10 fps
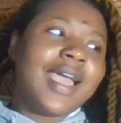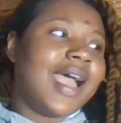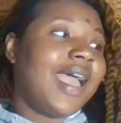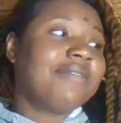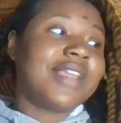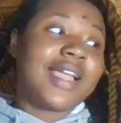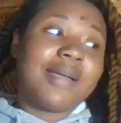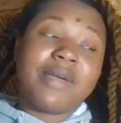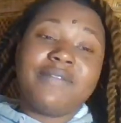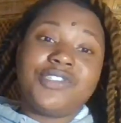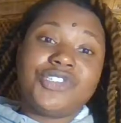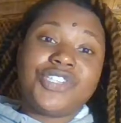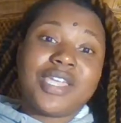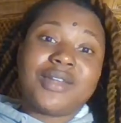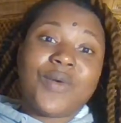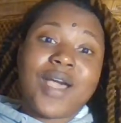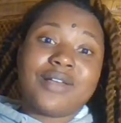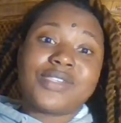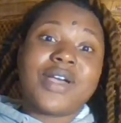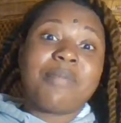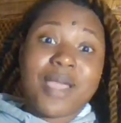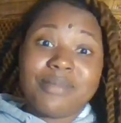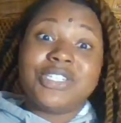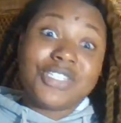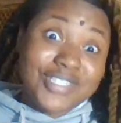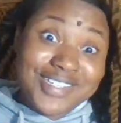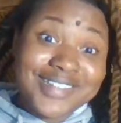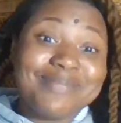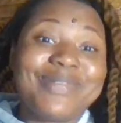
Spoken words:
I have not got my vision check in a while, so I probably should.